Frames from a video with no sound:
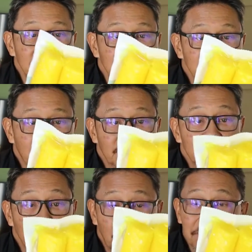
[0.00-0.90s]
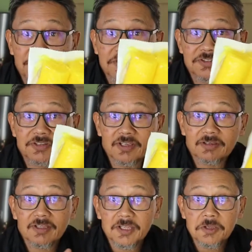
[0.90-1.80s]
So when you open this thing,
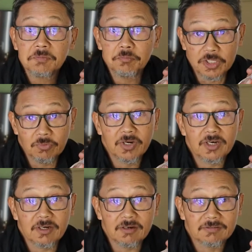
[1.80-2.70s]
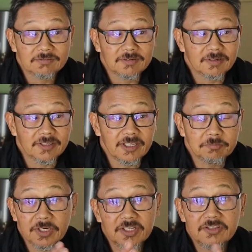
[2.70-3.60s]
beware, okay?
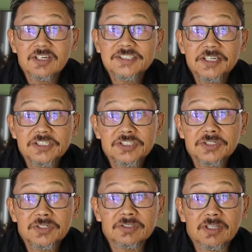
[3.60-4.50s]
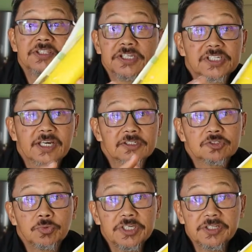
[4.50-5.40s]
But it does taste good. It tastes kind of
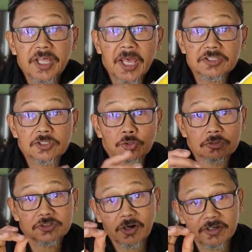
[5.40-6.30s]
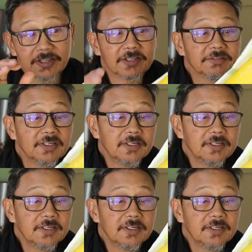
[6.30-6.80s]
sweet and has a little tart in it.